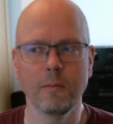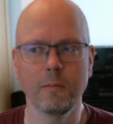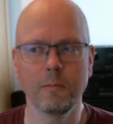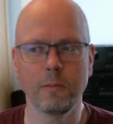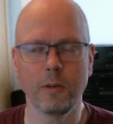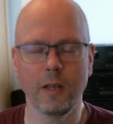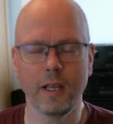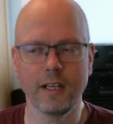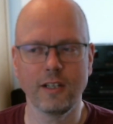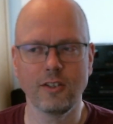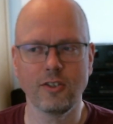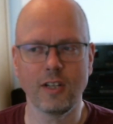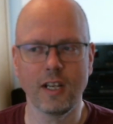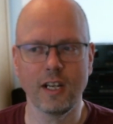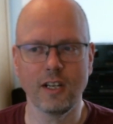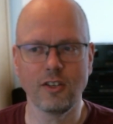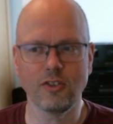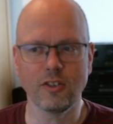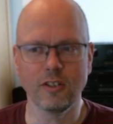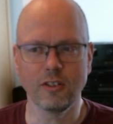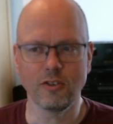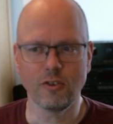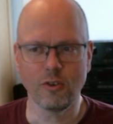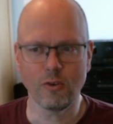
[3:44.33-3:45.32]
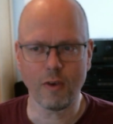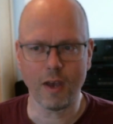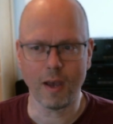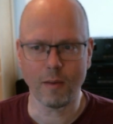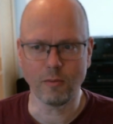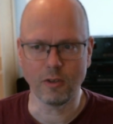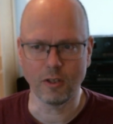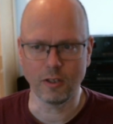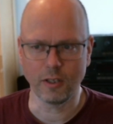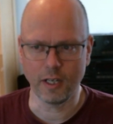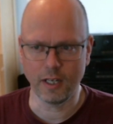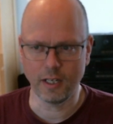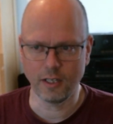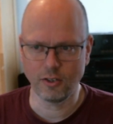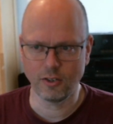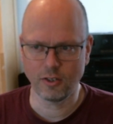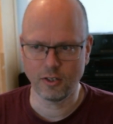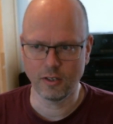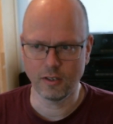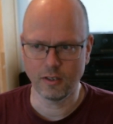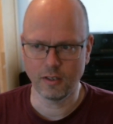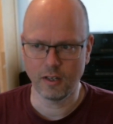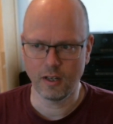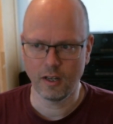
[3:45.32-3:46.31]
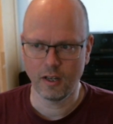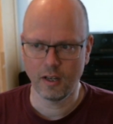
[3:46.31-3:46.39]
PlayStation 2 emulation.